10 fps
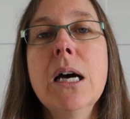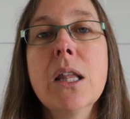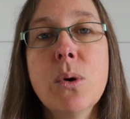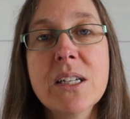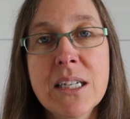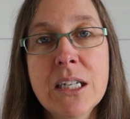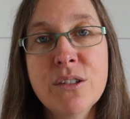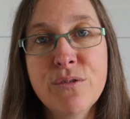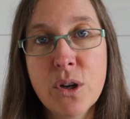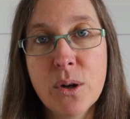Otherwise I need to
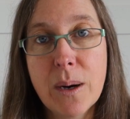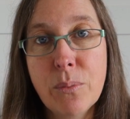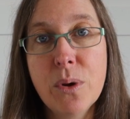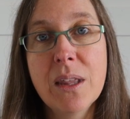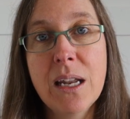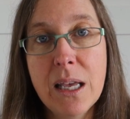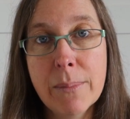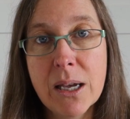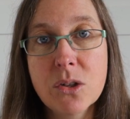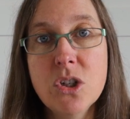follow up with an
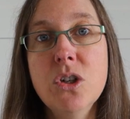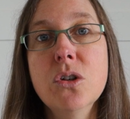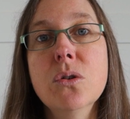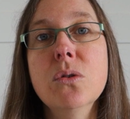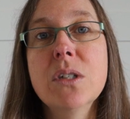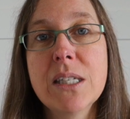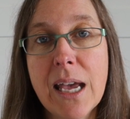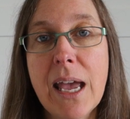email to you to say,